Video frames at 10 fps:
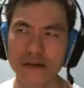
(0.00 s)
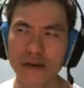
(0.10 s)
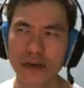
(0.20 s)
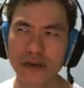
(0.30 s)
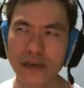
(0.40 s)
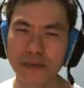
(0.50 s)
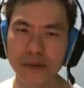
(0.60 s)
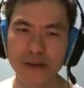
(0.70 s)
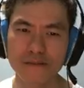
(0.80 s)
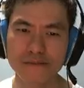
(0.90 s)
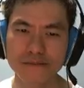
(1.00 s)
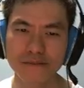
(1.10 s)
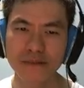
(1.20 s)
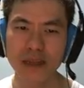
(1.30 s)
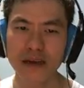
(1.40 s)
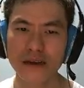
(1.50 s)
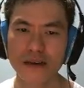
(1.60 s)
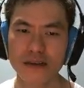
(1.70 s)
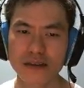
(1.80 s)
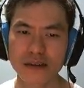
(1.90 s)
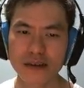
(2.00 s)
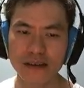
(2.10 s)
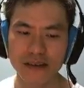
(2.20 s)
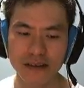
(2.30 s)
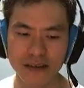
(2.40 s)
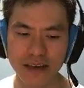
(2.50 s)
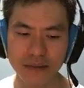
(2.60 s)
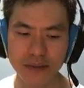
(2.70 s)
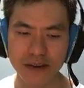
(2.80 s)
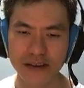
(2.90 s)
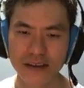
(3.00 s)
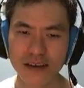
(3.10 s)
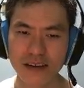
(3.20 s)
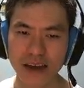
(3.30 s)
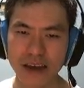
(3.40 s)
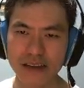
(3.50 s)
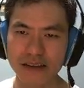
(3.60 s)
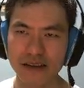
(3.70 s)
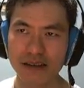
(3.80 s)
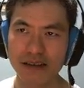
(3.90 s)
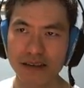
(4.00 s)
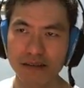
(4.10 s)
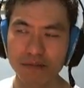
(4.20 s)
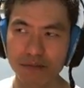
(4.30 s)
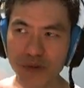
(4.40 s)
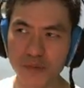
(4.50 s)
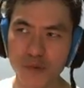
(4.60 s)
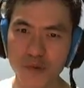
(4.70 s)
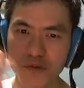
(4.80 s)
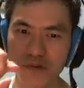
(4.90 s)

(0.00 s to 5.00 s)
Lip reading: Earth Keeper. The Earth Keeper can remove